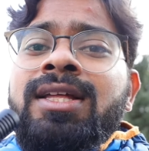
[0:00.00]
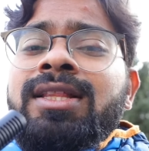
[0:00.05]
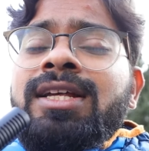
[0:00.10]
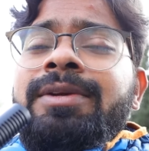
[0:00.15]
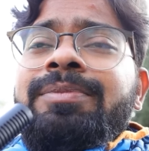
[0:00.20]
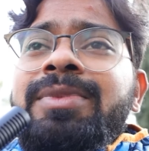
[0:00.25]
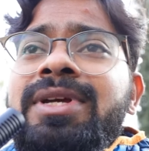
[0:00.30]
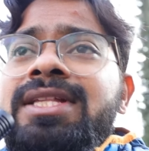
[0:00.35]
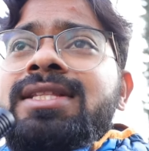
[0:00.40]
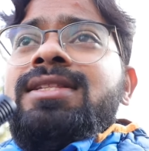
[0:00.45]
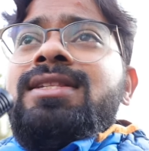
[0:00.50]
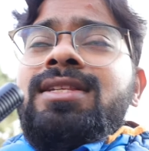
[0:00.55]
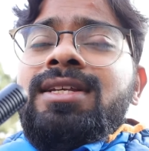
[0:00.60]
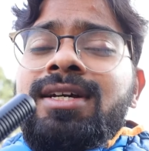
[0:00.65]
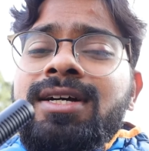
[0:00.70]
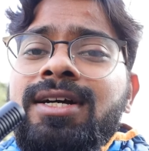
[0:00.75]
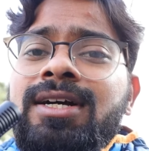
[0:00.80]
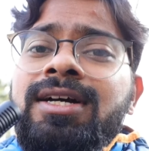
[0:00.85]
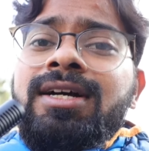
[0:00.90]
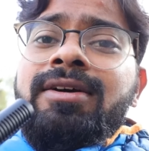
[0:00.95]
That means
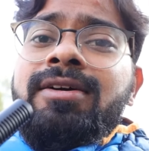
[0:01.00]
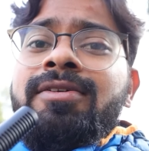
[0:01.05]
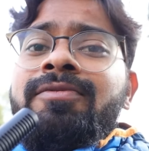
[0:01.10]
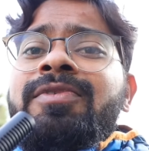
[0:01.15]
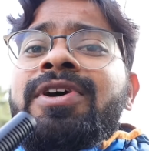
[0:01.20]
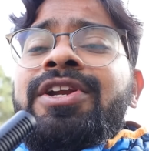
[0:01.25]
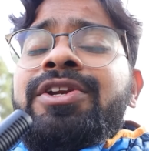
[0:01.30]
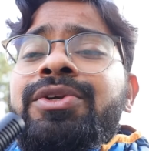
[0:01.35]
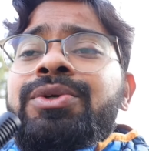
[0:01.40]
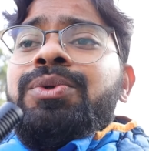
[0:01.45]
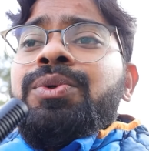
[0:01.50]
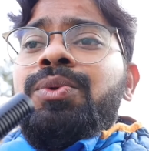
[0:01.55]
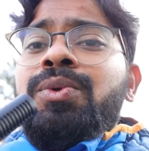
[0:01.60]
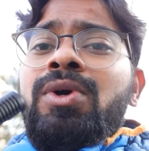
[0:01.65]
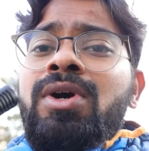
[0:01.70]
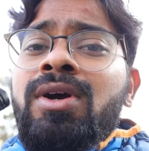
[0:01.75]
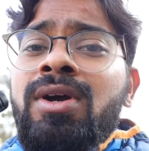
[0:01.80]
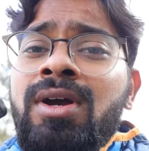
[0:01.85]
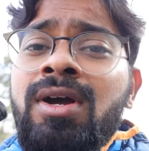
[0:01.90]
when you